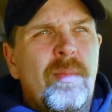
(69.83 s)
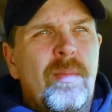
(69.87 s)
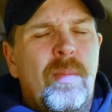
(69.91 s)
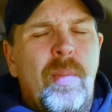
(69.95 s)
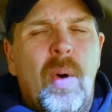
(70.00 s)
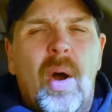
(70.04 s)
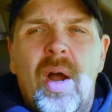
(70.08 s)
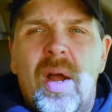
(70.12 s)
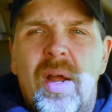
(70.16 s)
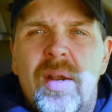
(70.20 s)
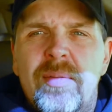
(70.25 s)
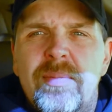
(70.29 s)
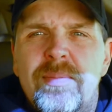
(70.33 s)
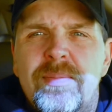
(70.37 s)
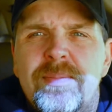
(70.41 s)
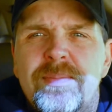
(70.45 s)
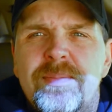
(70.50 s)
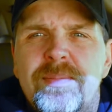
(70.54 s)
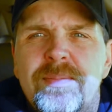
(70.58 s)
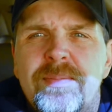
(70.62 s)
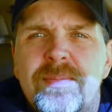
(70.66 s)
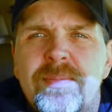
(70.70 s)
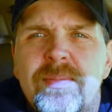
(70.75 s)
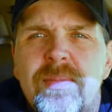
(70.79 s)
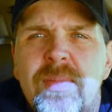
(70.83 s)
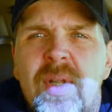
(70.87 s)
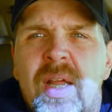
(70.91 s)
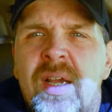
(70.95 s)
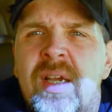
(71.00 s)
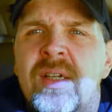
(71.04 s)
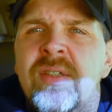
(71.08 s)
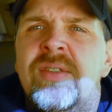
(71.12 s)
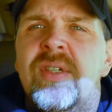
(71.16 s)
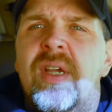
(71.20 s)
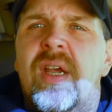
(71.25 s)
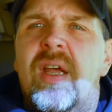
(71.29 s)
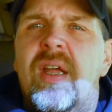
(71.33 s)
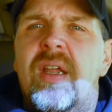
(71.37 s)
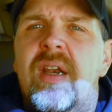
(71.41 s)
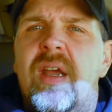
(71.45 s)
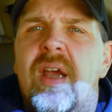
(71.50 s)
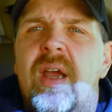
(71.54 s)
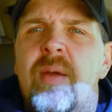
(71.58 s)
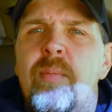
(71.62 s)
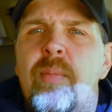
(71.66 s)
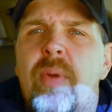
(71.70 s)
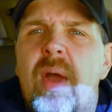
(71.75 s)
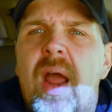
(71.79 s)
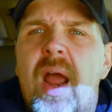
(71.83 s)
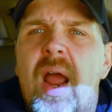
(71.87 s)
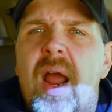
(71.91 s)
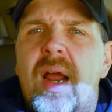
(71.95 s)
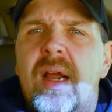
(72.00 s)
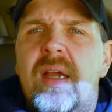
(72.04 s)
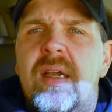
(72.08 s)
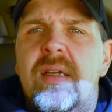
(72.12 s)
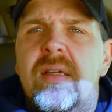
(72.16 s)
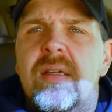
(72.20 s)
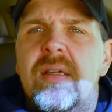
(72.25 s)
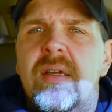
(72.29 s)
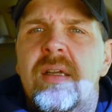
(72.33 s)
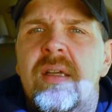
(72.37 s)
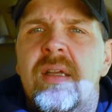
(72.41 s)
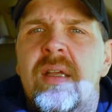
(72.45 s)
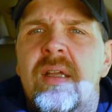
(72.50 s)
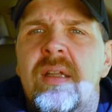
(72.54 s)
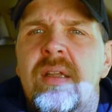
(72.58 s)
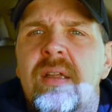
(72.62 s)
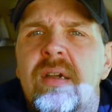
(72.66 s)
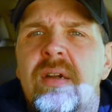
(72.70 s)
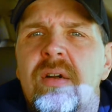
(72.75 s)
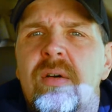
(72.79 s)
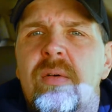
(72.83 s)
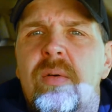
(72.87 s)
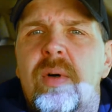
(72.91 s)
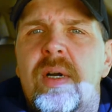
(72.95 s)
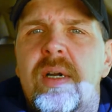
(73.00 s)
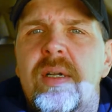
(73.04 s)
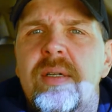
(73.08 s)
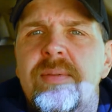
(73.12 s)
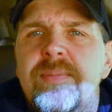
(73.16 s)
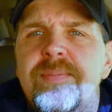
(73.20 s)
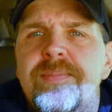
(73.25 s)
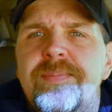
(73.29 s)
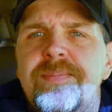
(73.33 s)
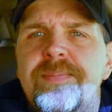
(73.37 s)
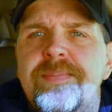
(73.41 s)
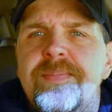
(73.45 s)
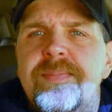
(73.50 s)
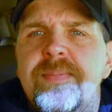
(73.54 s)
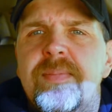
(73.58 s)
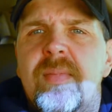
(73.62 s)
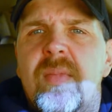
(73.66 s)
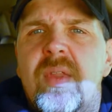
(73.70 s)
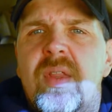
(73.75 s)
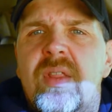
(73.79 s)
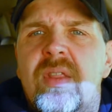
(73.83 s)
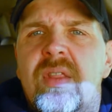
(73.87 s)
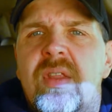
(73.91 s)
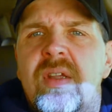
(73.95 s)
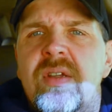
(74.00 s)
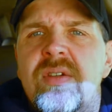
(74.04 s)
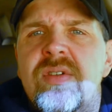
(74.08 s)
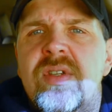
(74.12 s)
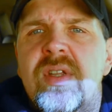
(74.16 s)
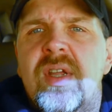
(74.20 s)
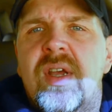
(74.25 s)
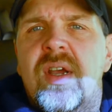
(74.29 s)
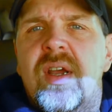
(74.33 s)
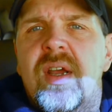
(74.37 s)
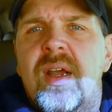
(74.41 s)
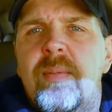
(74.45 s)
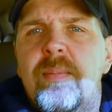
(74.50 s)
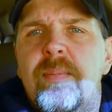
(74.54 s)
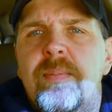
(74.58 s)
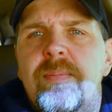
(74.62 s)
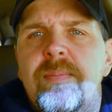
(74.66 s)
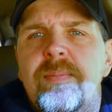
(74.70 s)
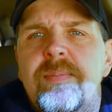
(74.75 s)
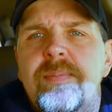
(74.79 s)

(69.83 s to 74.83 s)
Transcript: But, like I said, I'm back, and you know what? This time,